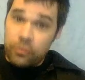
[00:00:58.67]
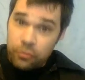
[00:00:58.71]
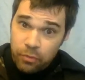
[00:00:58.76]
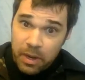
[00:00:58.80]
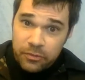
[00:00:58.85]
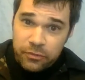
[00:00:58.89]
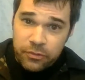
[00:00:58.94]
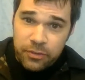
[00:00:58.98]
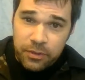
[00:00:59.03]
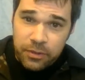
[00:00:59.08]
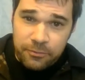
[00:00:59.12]
The
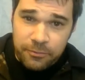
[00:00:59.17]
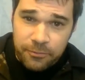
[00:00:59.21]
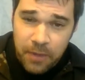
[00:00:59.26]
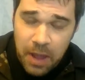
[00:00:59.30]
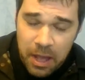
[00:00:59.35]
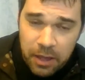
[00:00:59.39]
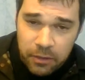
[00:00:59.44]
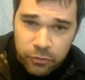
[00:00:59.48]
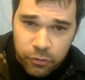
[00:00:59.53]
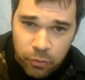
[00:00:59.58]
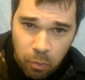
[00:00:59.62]
Dresden
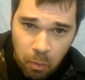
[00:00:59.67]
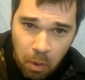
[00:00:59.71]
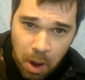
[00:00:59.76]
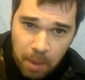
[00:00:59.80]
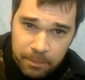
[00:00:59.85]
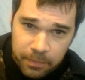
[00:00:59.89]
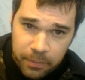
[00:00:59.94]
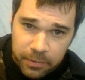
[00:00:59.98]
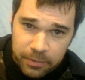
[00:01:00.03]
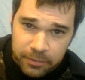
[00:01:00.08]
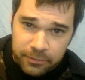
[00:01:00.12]
Files
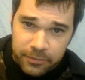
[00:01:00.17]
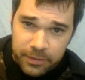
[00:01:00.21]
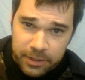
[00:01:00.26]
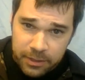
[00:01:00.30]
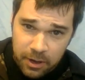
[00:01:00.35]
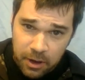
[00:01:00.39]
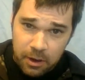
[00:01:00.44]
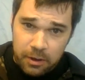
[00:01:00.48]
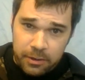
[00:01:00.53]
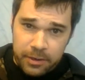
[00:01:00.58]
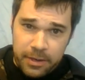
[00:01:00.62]
Cooperative
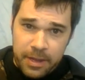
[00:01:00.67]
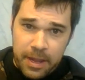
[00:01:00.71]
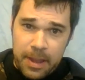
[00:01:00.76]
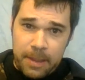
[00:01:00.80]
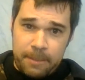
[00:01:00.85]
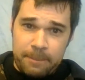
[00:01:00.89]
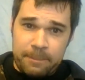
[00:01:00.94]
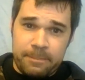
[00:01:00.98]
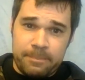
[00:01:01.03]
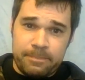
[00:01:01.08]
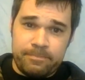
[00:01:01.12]
Card
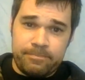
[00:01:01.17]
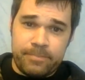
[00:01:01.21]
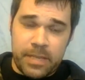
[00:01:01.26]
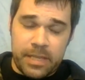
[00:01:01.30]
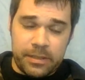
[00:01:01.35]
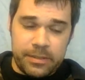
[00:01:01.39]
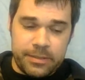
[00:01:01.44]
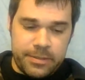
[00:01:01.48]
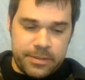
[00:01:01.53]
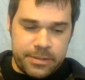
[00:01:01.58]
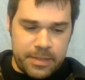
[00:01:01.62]
Game
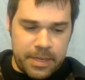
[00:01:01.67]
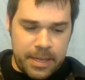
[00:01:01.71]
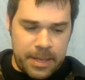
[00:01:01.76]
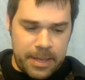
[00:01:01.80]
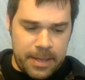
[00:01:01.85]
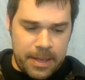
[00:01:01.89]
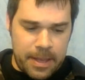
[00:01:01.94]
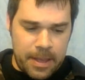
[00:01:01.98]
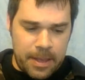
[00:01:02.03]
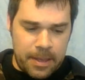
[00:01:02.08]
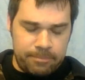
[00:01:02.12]
is
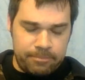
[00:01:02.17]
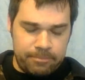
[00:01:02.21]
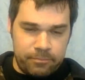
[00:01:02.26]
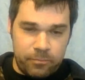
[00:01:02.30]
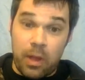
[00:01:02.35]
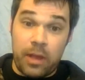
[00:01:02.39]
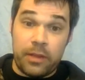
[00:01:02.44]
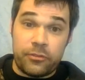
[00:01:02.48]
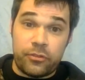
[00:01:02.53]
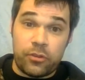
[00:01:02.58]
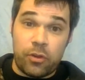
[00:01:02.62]

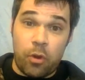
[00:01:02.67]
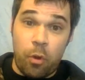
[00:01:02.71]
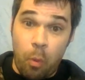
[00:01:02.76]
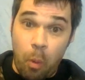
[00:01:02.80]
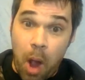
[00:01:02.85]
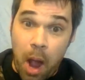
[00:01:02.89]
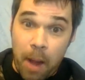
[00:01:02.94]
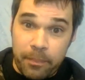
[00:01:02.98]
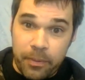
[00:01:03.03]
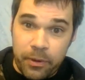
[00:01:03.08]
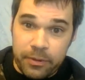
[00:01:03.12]
it's a
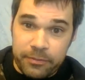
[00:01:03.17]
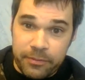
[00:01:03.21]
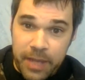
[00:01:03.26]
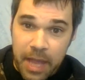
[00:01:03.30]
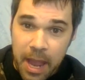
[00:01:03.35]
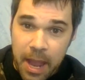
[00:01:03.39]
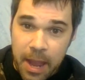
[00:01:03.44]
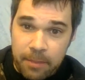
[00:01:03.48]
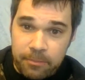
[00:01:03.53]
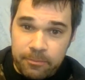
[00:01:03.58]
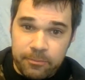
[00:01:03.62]
cooperative
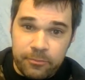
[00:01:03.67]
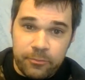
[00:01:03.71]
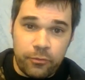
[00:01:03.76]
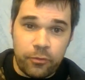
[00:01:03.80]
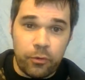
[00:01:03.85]
game